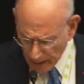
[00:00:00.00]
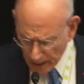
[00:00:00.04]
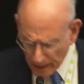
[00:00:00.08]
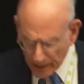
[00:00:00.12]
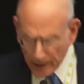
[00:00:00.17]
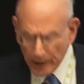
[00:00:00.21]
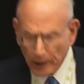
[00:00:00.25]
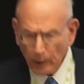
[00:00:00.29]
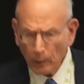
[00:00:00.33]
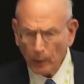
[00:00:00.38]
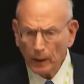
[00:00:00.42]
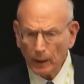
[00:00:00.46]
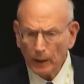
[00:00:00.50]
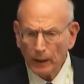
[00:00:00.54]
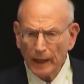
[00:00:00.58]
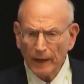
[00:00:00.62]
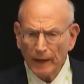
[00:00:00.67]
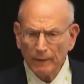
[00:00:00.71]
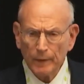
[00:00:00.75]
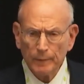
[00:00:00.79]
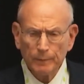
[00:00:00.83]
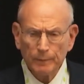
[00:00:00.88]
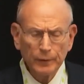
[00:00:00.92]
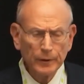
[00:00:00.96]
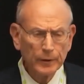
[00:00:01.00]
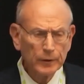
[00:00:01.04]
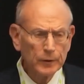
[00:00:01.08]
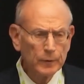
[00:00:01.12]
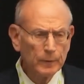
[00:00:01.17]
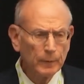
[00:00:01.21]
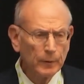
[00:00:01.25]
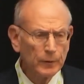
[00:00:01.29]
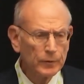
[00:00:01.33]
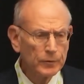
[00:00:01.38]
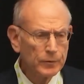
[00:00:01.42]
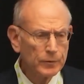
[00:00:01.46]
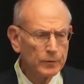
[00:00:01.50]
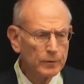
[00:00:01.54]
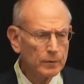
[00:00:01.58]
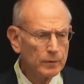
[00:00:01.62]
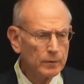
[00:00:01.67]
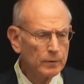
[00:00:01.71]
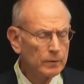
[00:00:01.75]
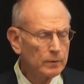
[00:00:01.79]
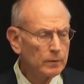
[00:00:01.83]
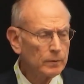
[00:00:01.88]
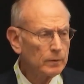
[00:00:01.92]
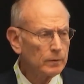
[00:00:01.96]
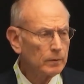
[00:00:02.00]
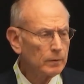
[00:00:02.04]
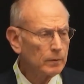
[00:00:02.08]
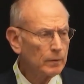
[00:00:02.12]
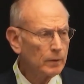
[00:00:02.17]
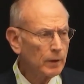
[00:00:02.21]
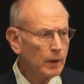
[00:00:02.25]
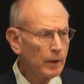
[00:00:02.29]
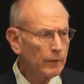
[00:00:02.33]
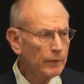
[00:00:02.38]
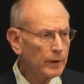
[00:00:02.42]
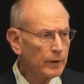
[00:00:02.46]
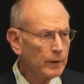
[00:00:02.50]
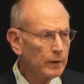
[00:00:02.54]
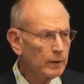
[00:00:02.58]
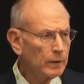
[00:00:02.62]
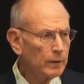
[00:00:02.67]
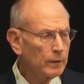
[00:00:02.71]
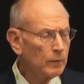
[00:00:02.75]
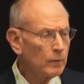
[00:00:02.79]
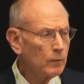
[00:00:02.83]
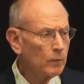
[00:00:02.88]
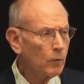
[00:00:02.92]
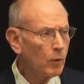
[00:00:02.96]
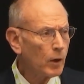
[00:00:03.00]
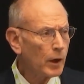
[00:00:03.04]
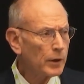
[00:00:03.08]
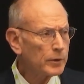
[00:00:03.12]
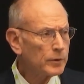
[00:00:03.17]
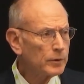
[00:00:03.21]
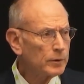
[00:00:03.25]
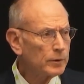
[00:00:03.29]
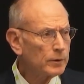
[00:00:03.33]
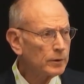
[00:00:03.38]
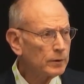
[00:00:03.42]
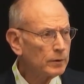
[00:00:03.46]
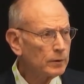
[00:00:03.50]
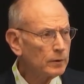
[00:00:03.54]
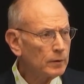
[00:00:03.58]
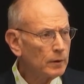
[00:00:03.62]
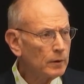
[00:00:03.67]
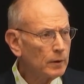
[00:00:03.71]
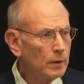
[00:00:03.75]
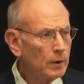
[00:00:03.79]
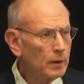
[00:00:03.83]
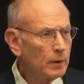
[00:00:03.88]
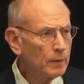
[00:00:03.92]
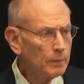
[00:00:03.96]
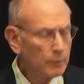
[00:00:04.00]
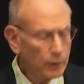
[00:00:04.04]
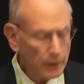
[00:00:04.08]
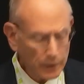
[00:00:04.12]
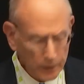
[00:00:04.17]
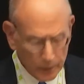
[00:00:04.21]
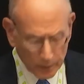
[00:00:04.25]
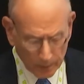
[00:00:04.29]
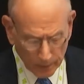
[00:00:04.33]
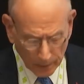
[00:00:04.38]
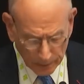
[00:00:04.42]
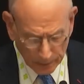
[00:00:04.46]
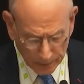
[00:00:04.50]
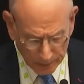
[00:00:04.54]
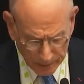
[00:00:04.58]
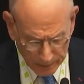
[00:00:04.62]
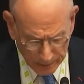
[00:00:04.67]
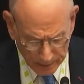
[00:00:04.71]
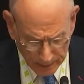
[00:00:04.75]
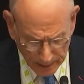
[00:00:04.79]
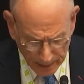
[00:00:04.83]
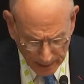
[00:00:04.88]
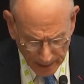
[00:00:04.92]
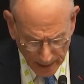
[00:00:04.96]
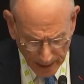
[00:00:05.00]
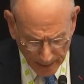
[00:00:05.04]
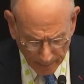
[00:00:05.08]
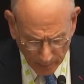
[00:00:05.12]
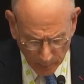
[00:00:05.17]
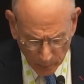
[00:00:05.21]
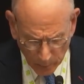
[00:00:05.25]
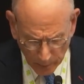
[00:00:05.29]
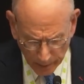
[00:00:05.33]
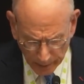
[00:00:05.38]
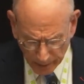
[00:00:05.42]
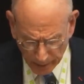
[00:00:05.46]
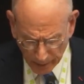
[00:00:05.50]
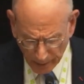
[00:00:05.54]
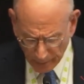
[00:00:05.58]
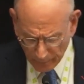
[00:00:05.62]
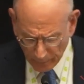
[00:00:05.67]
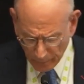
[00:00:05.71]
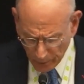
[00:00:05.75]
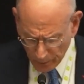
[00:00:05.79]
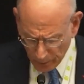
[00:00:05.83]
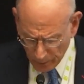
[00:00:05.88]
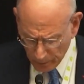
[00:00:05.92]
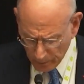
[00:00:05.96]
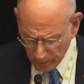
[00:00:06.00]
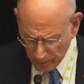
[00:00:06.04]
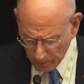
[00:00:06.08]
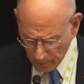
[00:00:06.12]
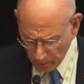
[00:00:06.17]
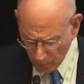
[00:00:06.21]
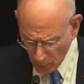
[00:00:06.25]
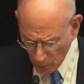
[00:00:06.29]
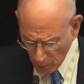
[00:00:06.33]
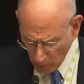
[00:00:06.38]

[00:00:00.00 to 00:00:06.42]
There were 11 principles of the Washington Principles. I'm going to give you more